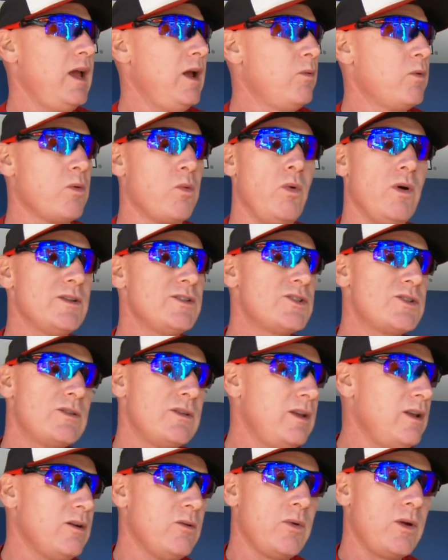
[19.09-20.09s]
And we
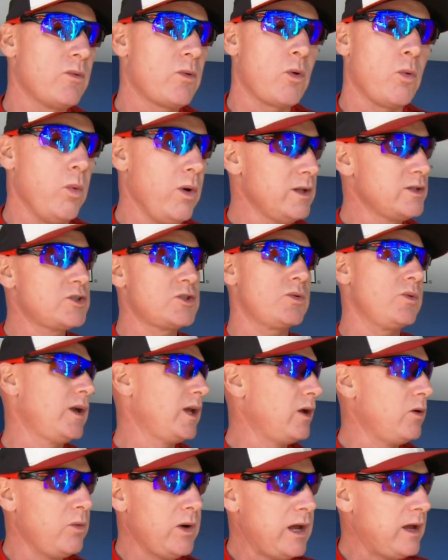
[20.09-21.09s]
were one
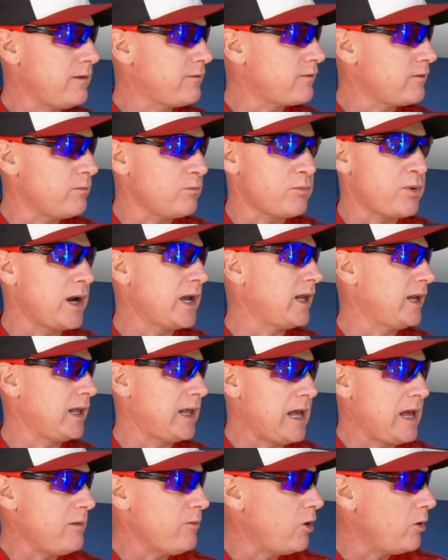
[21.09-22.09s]
swing away from breaking
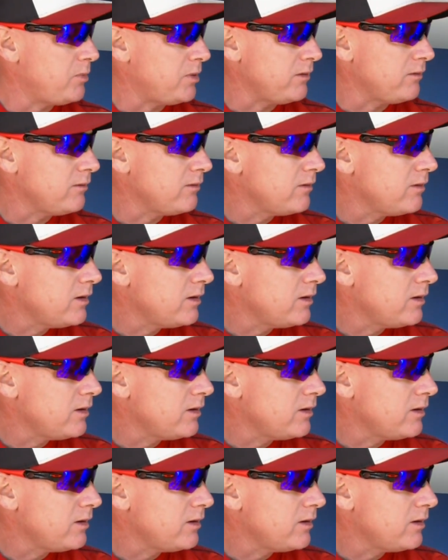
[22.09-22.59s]
a game open.